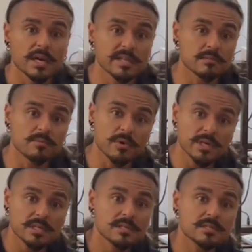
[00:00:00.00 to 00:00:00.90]
And the
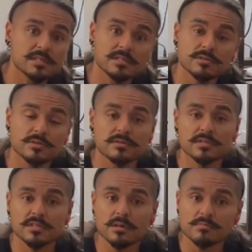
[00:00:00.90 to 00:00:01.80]
brain continues to
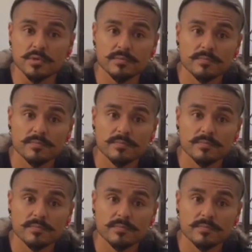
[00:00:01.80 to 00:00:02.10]
stumble.